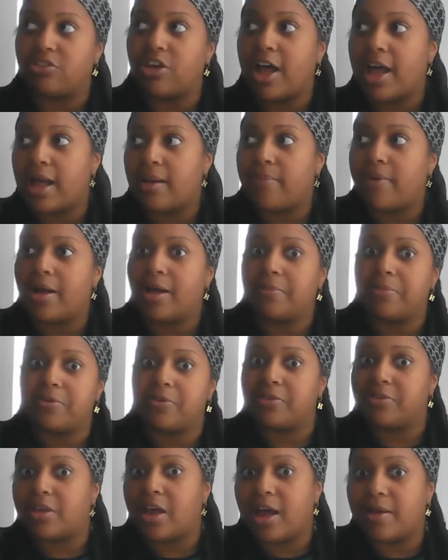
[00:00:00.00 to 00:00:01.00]
job
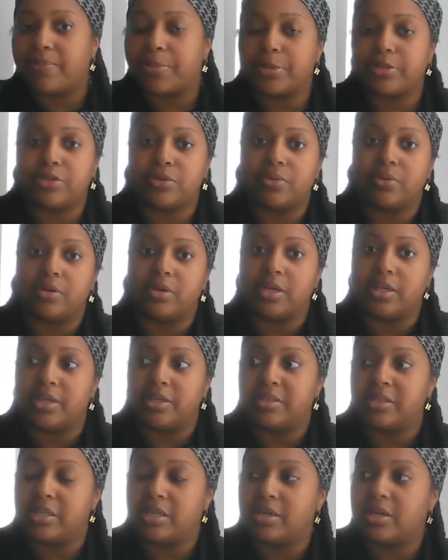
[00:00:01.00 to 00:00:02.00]
offers,
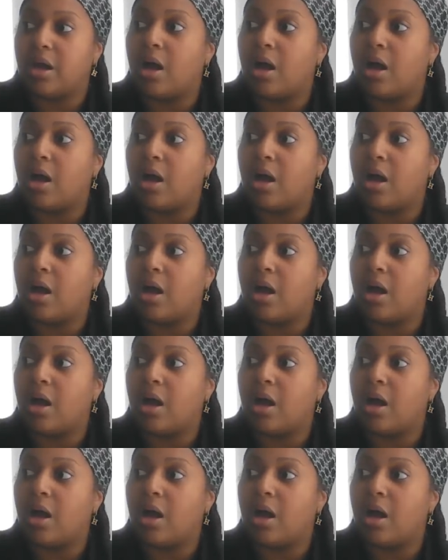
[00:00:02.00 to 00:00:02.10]
opportunities,